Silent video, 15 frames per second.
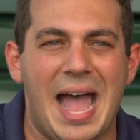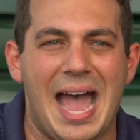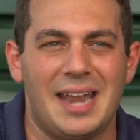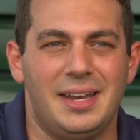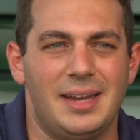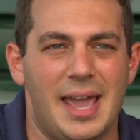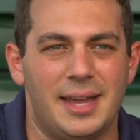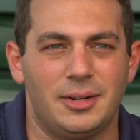
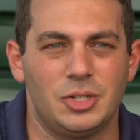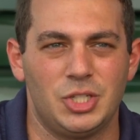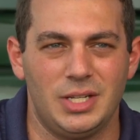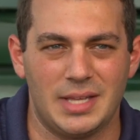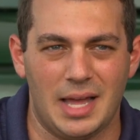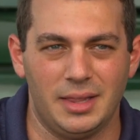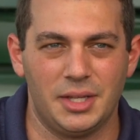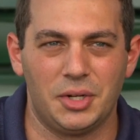added
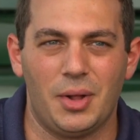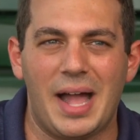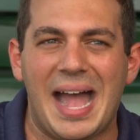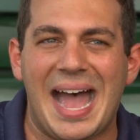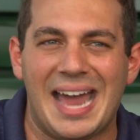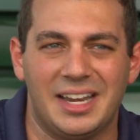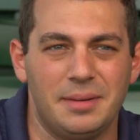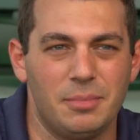energy, that little
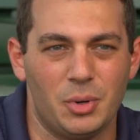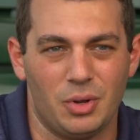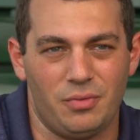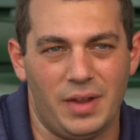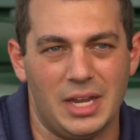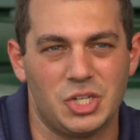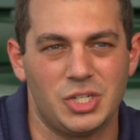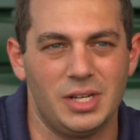added
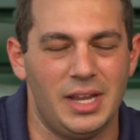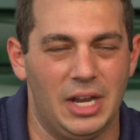motivation,